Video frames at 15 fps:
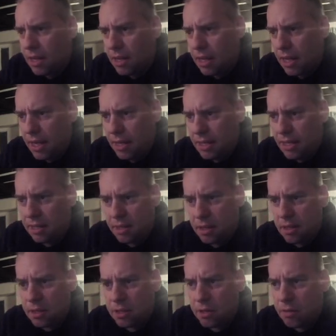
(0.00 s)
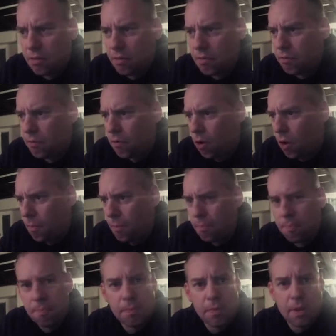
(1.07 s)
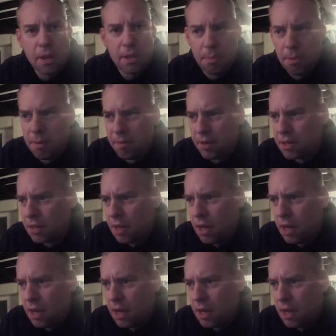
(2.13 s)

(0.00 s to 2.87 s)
the distance from the pivot.